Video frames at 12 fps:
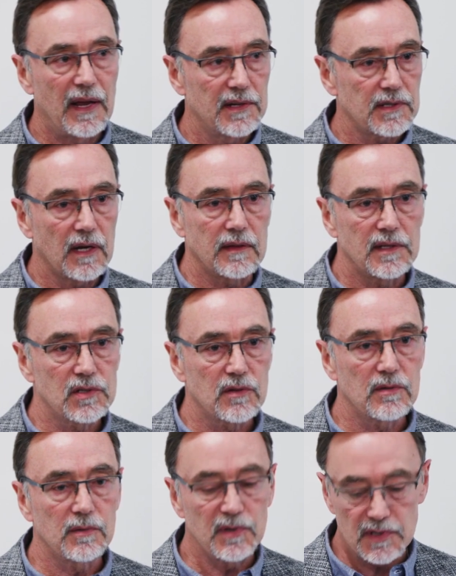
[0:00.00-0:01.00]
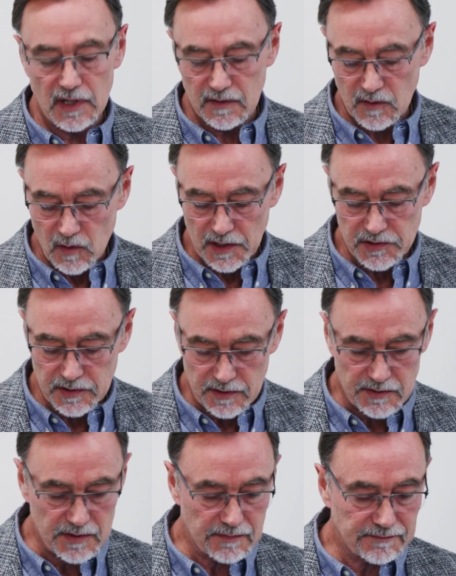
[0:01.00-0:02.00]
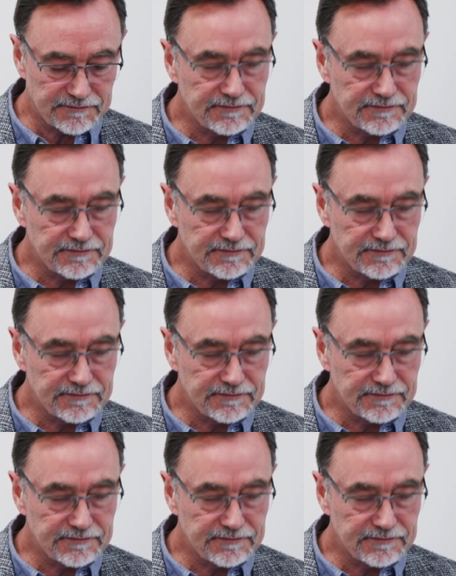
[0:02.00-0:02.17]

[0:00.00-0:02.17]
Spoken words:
asking this crude set of questions.